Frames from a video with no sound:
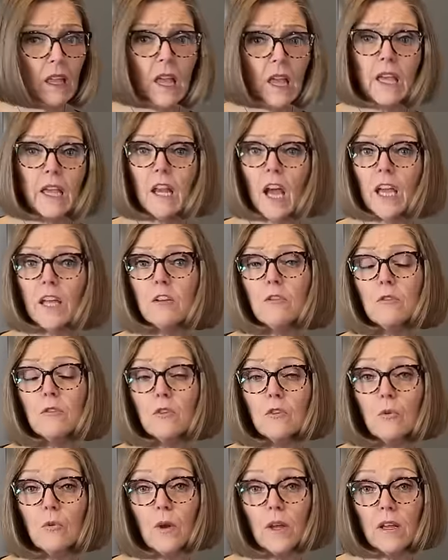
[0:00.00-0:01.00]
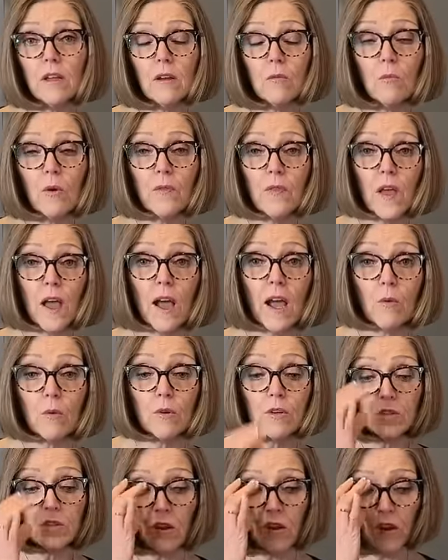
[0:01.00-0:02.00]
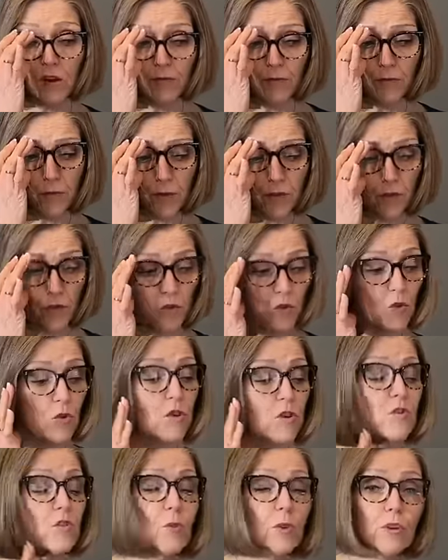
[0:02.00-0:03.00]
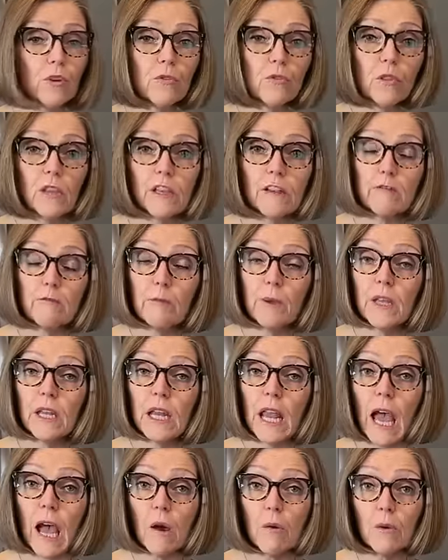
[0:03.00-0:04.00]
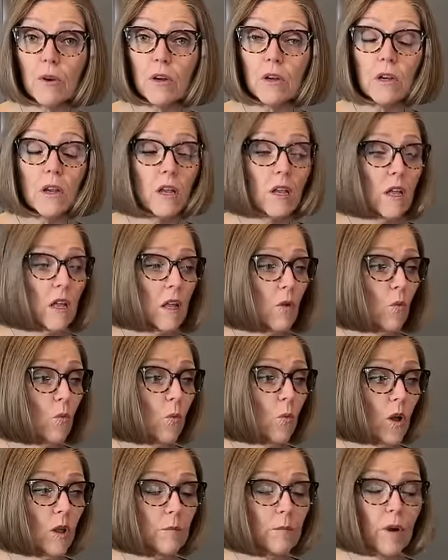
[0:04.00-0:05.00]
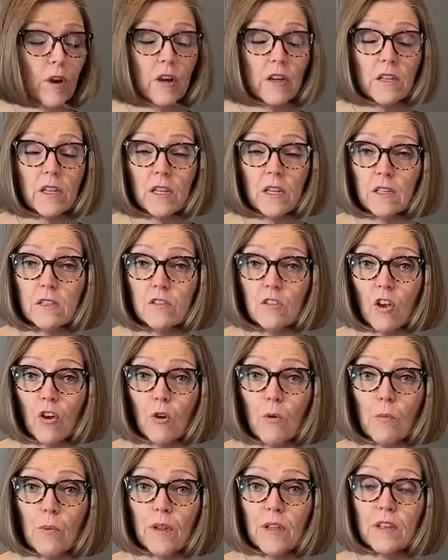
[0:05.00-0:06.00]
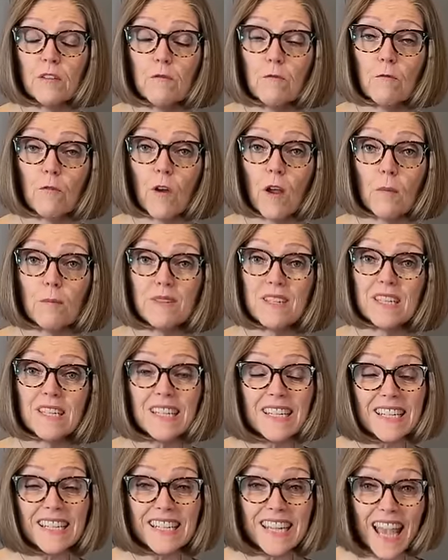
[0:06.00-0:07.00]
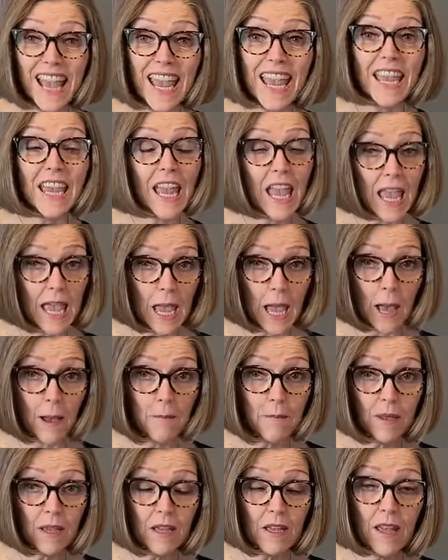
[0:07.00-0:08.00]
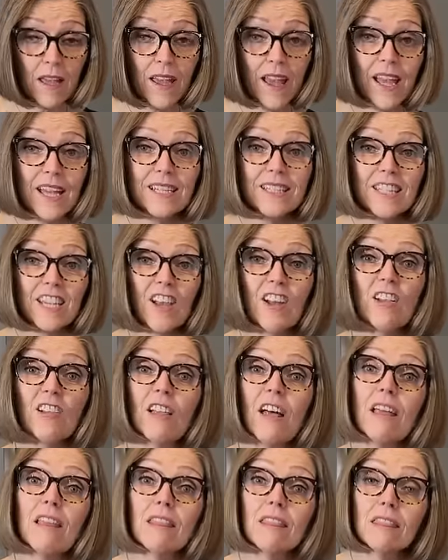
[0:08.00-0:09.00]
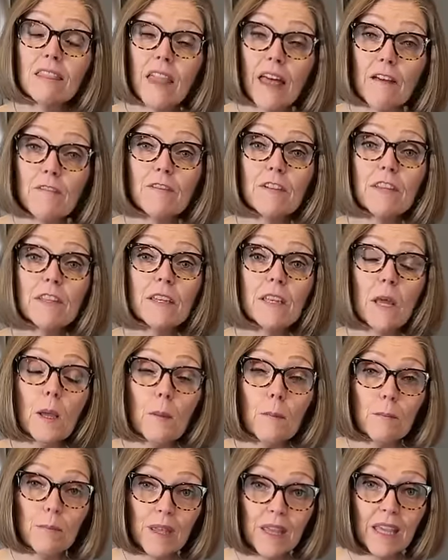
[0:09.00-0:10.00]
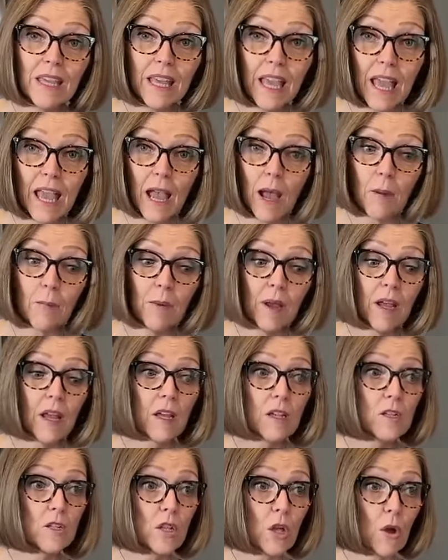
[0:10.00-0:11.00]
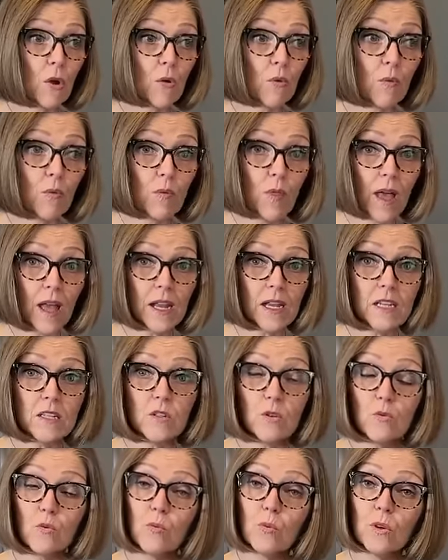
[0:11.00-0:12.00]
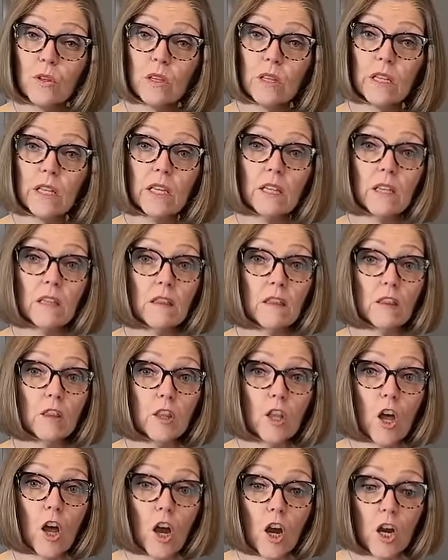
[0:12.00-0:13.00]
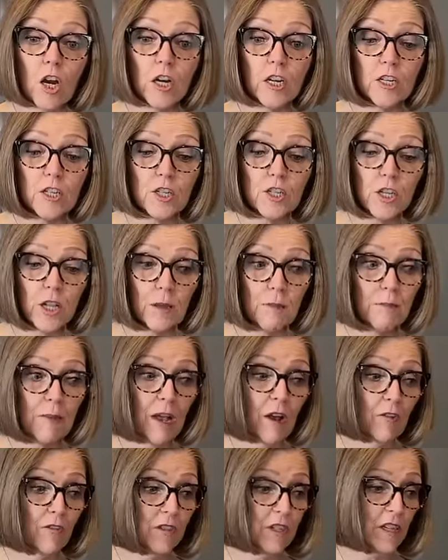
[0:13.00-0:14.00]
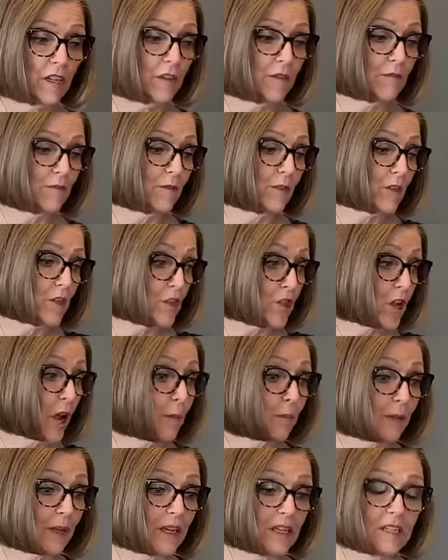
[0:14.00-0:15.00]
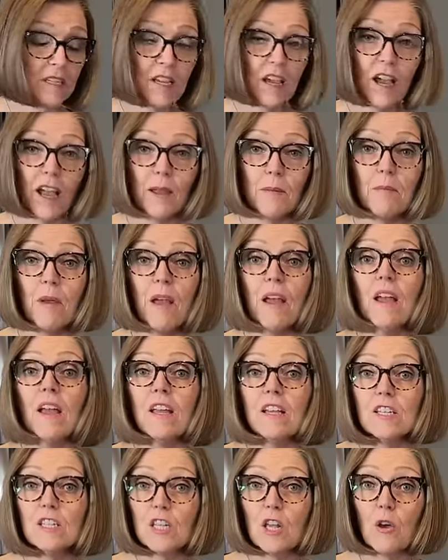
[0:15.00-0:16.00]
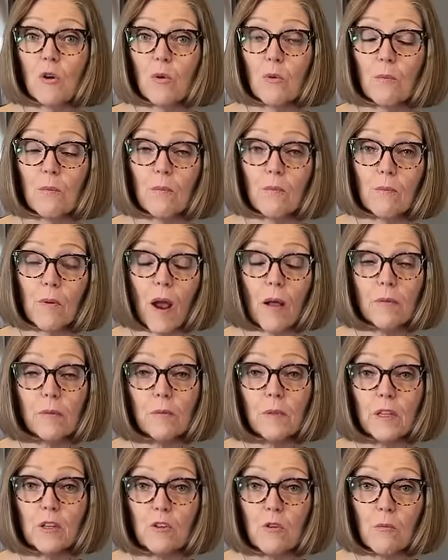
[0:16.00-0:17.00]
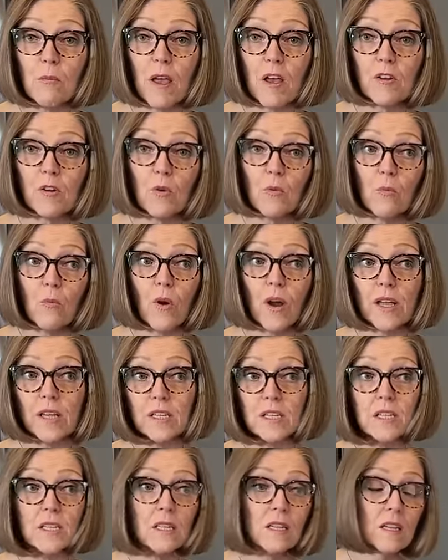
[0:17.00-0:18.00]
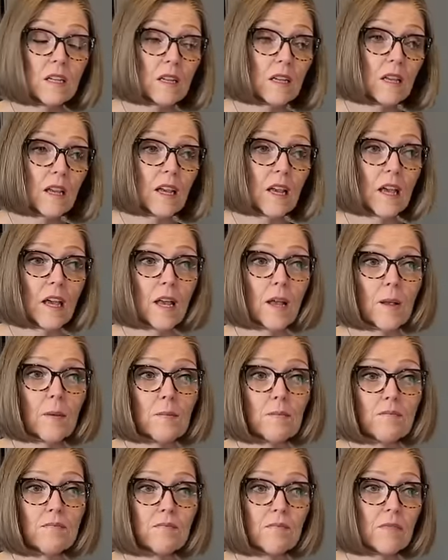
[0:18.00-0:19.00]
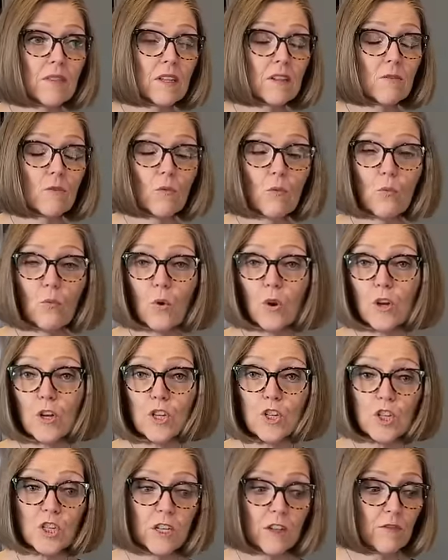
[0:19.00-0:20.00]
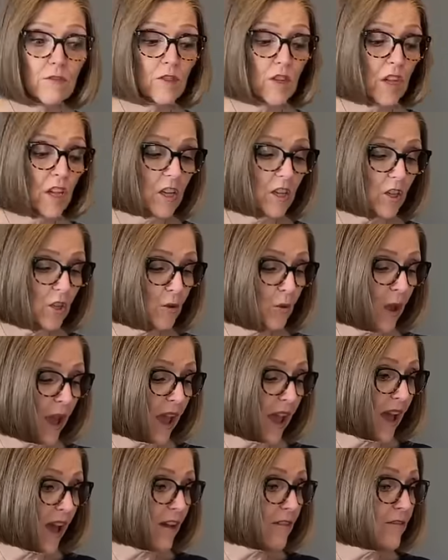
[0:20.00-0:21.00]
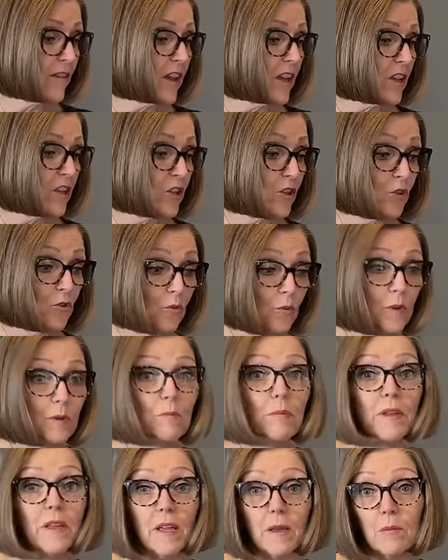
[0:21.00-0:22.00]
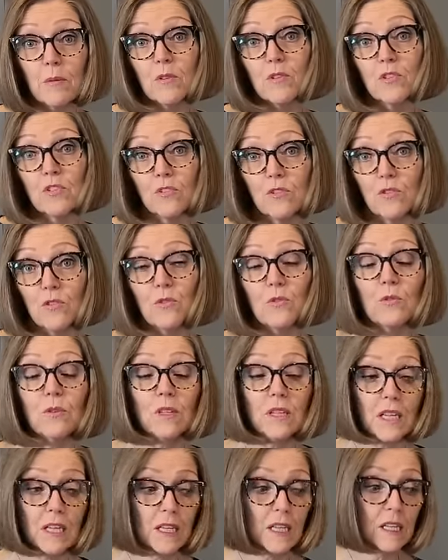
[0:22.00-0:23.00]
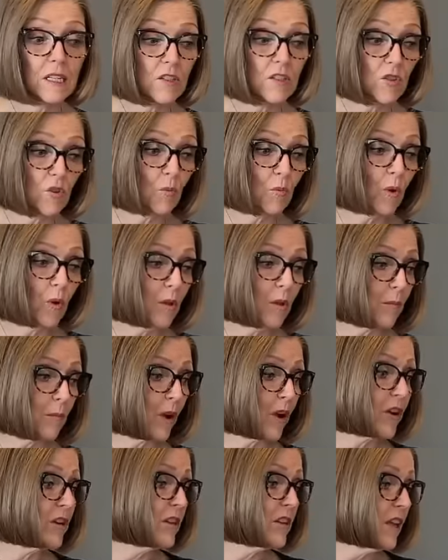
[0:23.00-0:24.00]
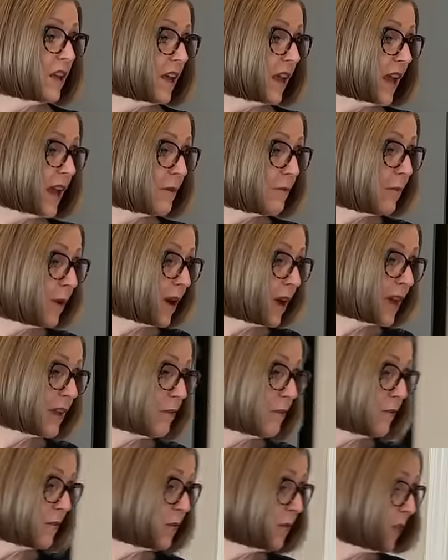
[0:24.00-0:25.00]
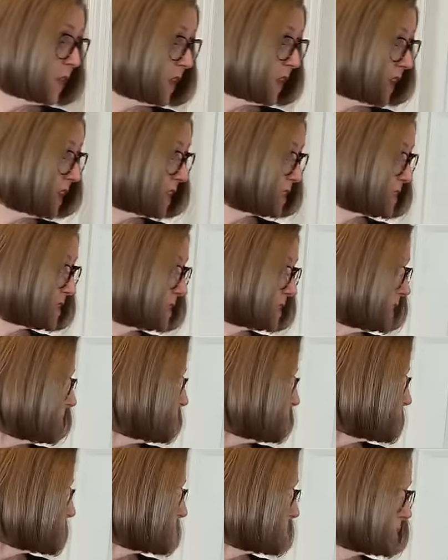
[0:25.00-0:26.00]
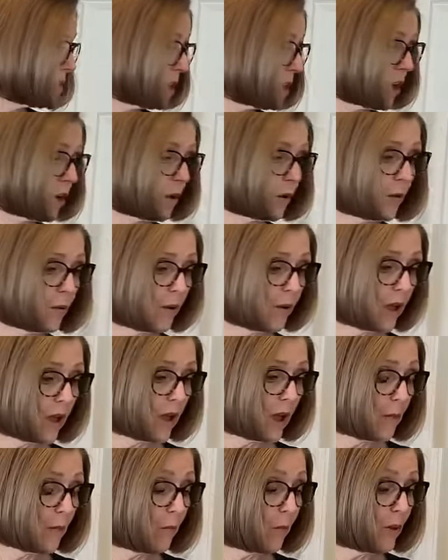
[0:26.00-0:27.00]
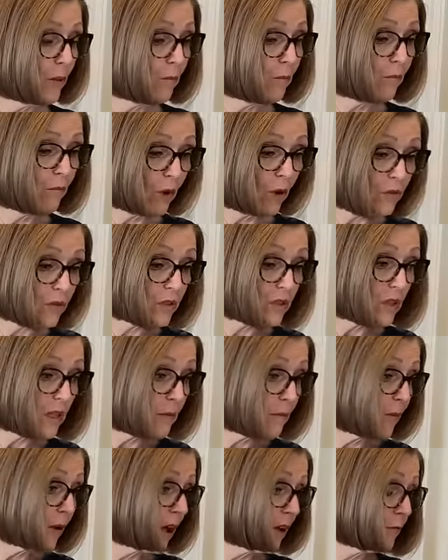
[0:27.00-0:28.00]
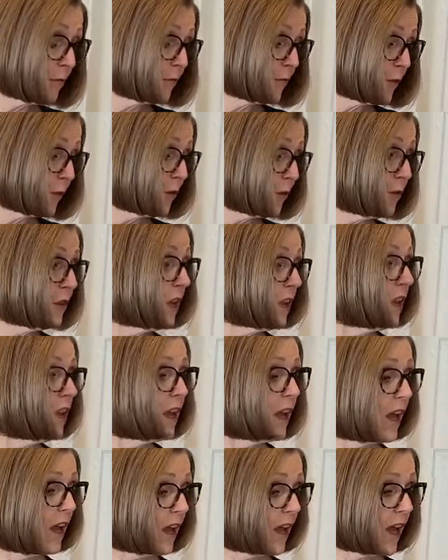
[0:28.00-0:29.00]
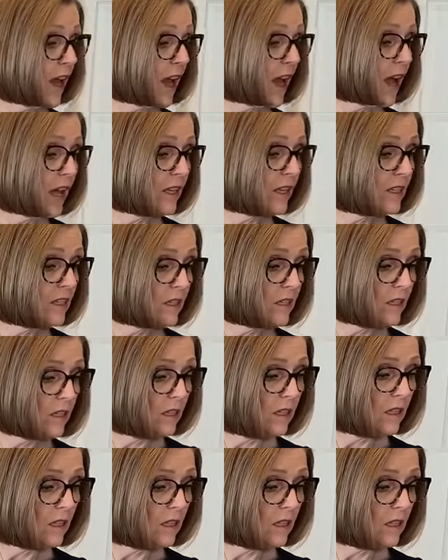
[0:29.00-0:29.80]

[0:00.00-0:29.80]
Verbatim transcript: And I don't know what the hours are for the stores where you live, but our Walmart is open from 6 a.m. until 11 p.m. So that is a really large amount of shopping time. So probably no matter what work shift you have, you would be able to get into Walmart and buy a few things. So we mostly bought food at